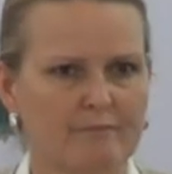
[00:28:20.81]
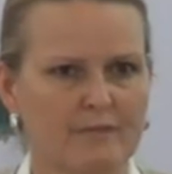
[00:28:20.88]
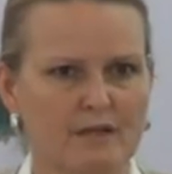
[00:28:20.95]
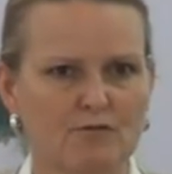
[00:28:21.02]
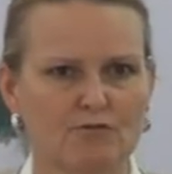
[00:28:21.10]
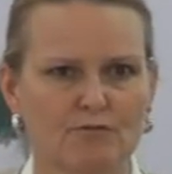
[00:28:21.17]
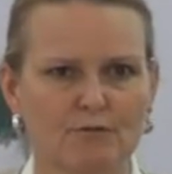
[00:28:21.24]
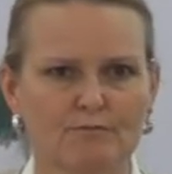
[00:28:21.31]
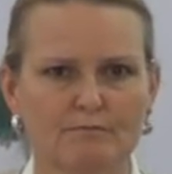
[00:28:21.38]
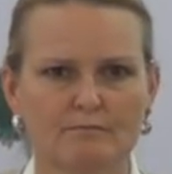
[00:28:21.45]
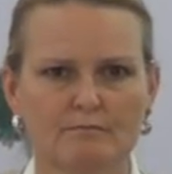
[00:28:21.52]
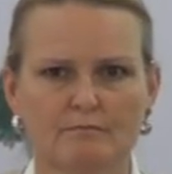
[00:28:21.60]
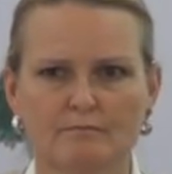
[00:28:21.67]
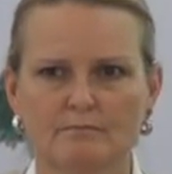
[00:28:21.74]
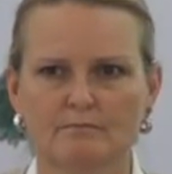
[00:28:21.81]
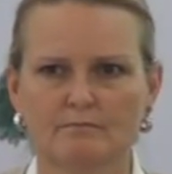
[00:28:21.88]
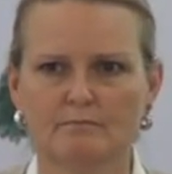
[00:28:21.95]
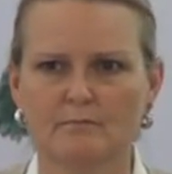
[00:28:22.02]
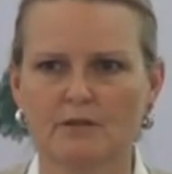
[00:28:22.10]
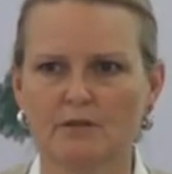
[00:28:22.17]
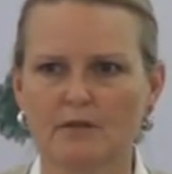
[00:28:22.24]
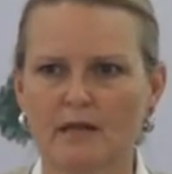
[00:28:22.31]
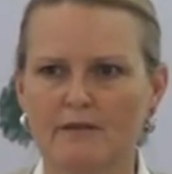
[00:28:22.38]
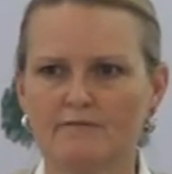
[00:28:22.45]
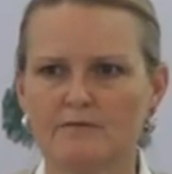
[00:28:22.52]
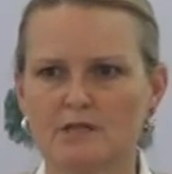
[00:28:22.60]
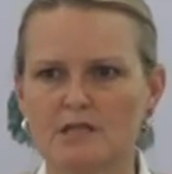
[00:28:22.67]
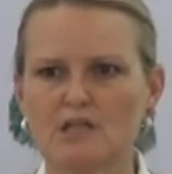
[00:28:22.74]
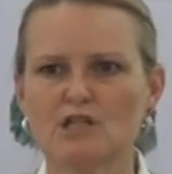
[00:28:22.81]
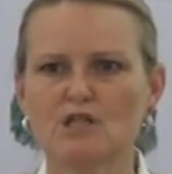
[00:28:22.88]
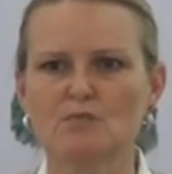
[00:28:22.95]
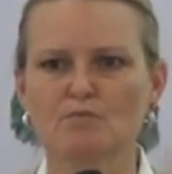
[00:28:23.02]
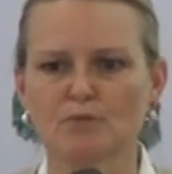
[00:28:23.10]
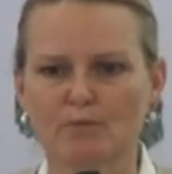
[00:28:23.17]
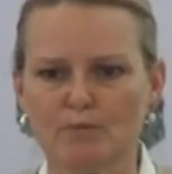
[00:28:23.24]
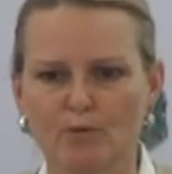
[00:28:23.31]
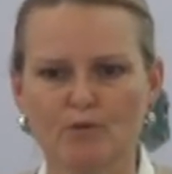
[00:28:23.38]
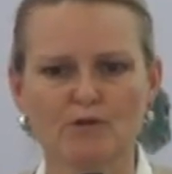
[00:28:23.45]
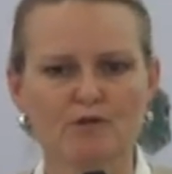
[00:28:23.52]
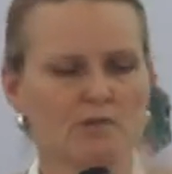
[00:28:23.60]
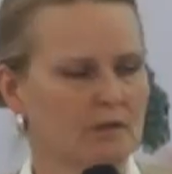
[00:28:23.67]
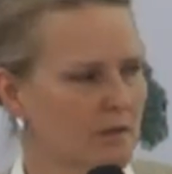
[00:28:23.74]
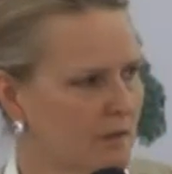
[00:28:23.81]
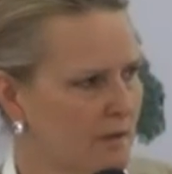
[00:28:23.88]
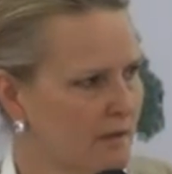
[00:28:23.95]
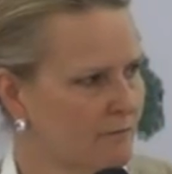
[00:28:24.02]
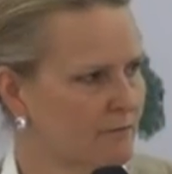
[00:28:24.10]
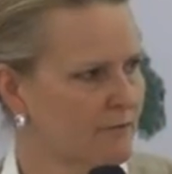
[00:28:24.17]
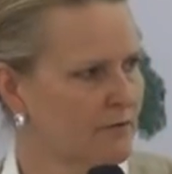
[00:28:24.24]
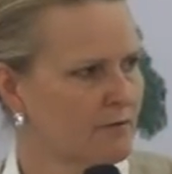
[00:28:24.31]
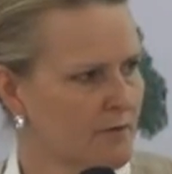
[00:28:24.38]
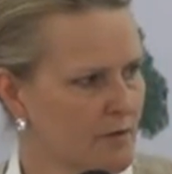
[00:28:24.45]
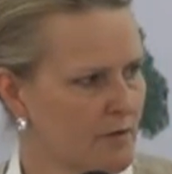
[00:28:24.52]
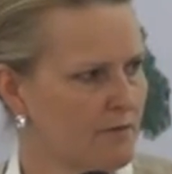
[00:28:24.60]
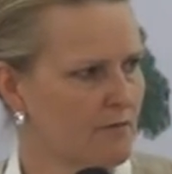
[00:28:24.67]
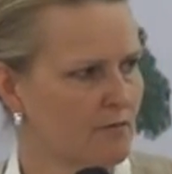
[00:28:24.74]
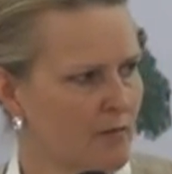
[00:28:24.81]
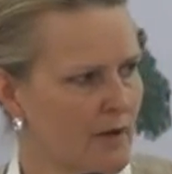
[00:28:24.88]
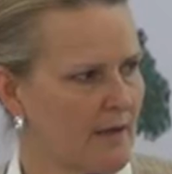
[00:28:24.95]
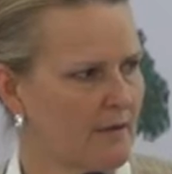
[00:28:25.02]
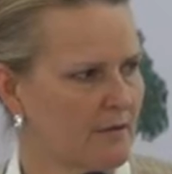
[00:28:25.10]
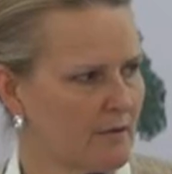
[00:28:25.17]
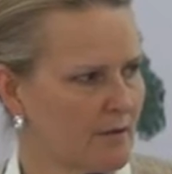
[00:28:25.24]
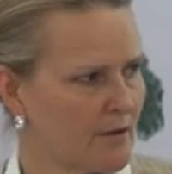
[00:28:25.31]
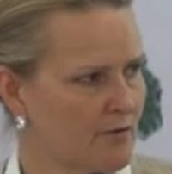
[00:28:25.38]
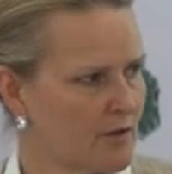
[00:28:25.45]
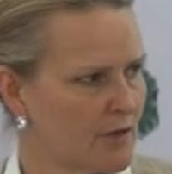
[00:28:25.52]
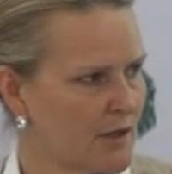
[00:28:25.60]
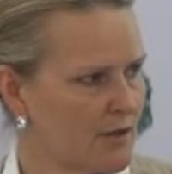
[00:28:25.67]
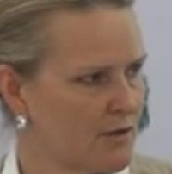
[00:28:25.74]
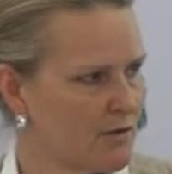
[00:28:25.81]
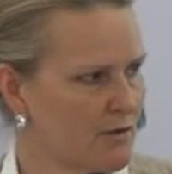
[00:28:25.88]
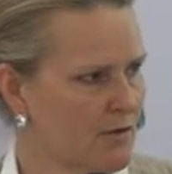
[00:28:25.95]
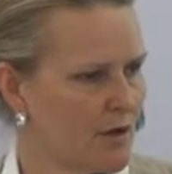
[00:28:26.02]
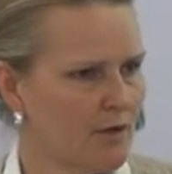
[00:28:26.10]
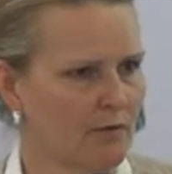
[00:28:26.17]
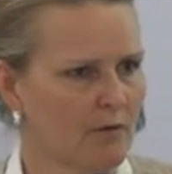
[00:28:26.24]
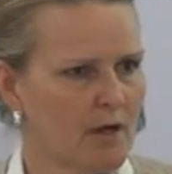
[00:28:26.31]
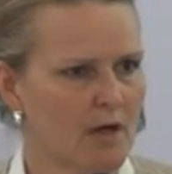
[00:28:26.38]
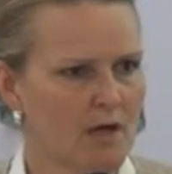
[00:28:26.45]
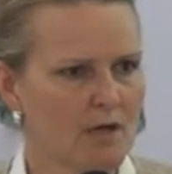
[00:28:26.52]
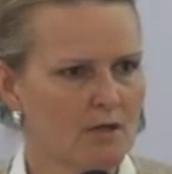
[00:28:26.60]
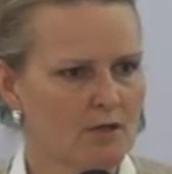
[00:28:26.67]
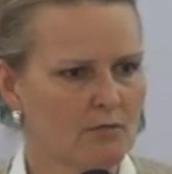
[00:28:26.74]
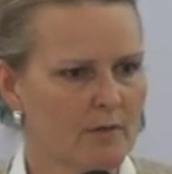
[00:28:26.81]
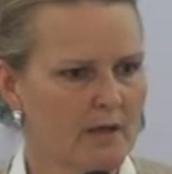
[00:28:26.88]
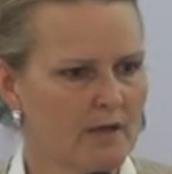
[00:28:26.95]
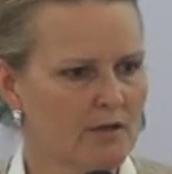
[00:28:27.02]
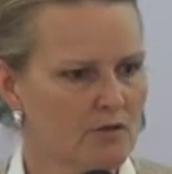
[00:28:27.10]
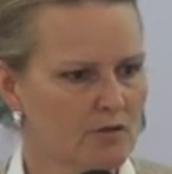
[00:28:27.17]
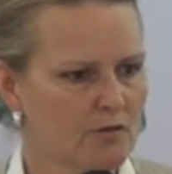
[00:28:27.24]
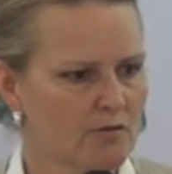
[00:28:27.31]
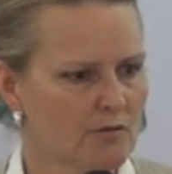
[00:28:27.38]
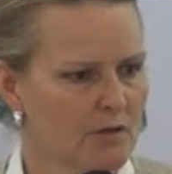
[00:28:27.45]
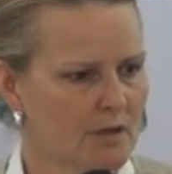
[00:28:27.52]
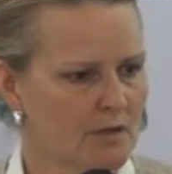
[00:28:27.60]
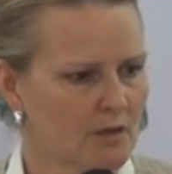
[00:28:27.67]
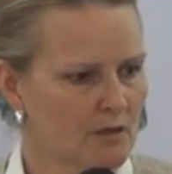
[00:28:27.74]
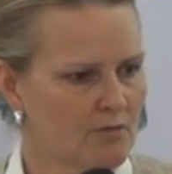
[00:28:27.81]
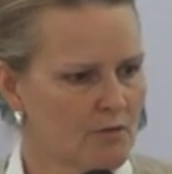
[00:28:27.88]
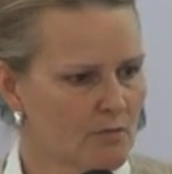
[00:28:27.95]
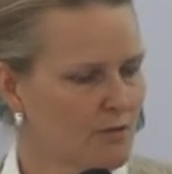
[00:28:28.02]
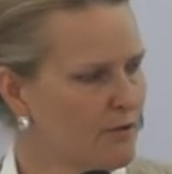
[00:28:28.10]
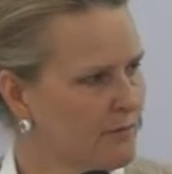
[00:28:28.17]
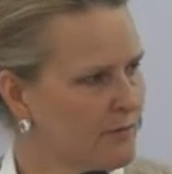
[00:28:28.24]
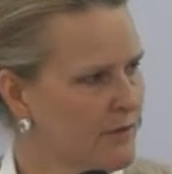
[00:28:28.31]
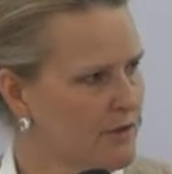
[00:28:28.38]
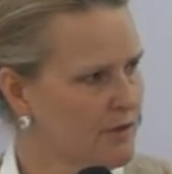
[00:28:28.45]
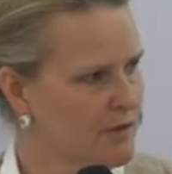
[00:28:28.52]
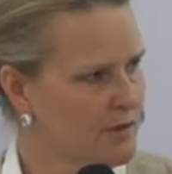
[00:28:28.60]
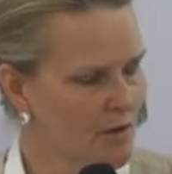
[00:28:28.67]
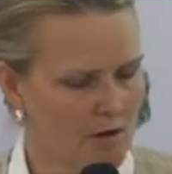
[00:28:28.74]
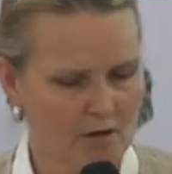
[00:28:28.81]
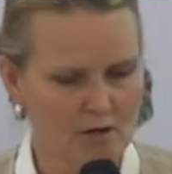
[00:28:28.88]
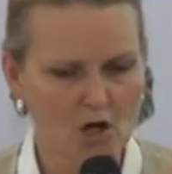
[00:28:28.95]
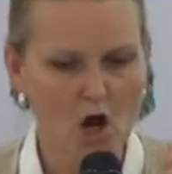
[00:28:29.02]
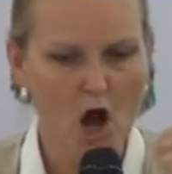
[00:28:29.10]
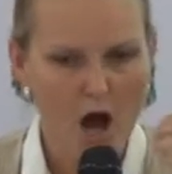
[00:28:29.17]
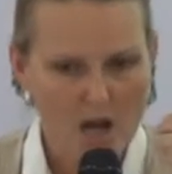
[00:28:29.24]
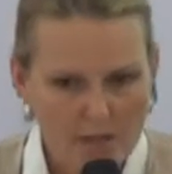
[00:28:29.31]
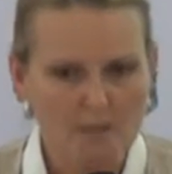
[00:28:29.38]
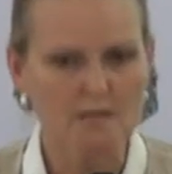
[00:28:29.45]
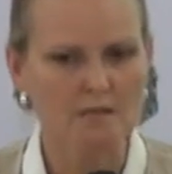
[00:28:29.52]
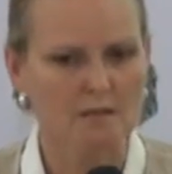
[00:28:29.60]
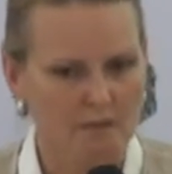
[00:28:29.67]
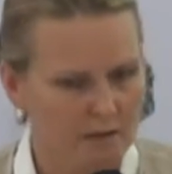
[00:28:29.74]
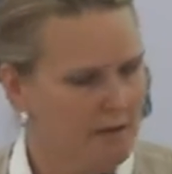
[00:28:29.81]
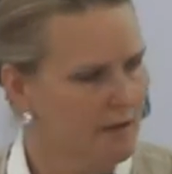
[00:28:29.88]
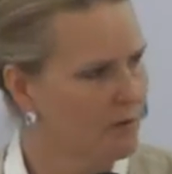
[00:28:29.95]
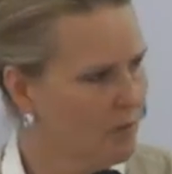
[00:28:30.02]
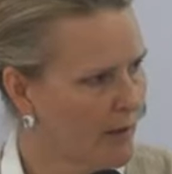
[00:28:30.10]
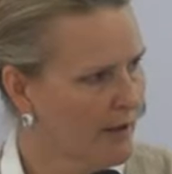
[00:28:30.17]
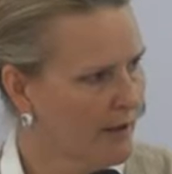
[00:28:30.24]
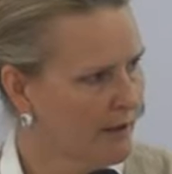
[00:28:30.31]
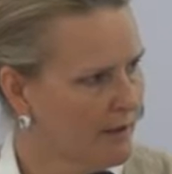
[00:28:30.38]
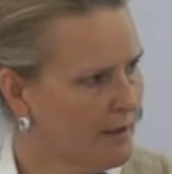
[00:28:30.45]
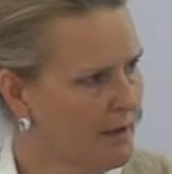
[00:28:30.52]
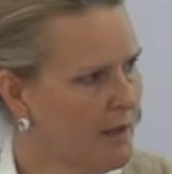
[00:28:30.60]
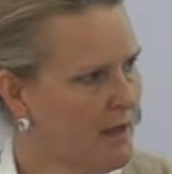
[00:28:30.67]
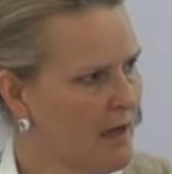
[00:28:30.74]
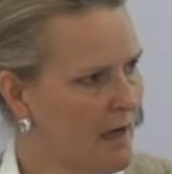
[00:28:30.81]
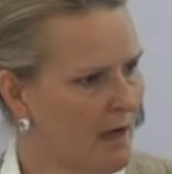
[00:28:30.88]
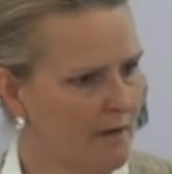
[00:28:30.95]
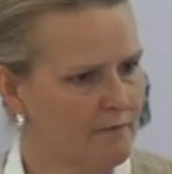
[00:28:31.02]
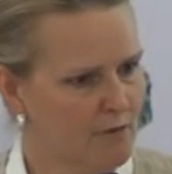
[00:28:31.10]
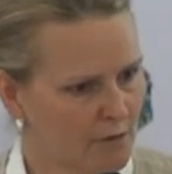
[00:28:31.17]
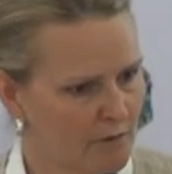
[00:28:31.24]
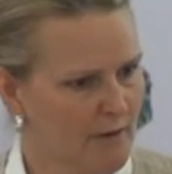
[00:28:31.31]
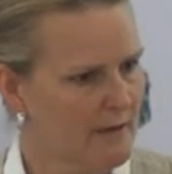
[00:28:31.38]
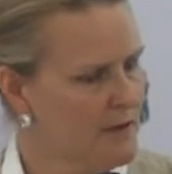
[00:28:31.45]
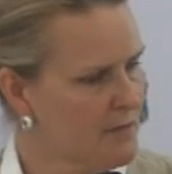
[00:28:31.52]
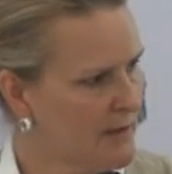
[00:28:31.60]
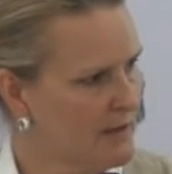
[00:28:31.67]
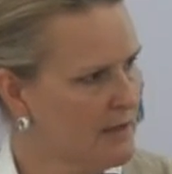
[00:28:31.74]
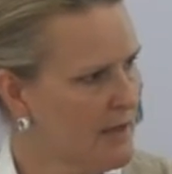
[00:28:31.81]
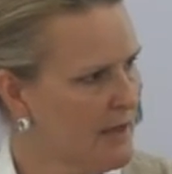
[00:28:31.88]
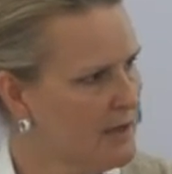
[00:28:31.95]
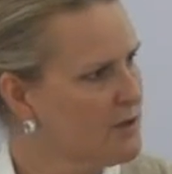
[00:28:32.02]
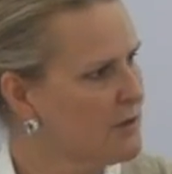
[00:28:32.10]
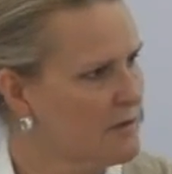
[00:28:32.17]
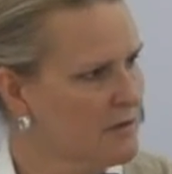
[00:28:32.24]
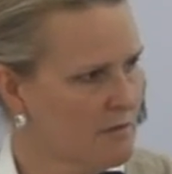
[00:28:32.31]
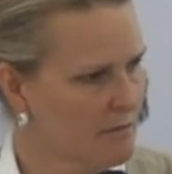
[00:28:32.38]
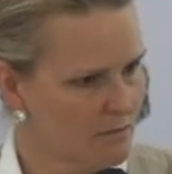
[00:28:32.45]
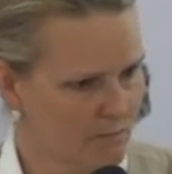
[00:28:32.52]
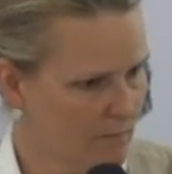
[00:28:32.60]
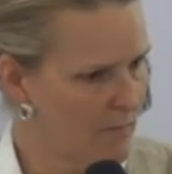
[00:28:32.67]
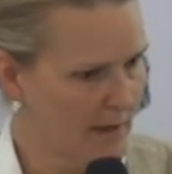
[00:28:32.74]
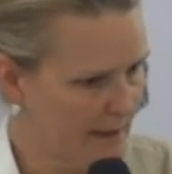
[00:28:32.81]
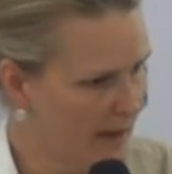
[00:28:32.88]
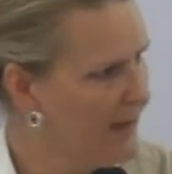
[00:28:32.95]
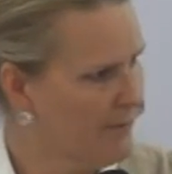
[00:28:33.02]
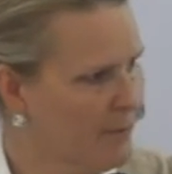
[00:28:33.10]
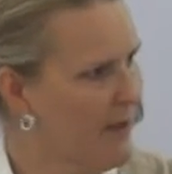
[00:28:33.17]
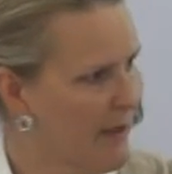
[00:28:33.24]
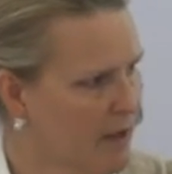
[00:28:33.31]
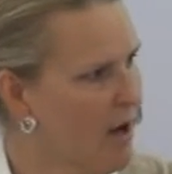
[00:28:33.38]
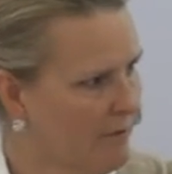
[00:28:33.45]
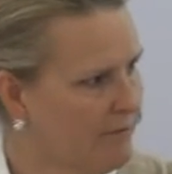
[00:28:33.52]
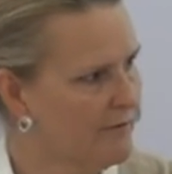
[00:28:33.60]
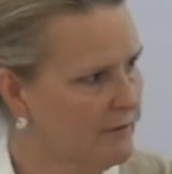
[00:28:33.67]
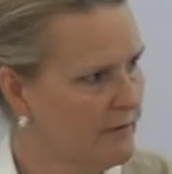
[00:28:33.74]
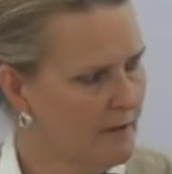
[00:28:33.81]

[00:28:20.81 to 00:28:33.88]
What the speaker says: That's true. They're going to have disproportionate influence over the way the negotiations go. So making sure that those permissions are constantly aware of your expectations might have a payoff.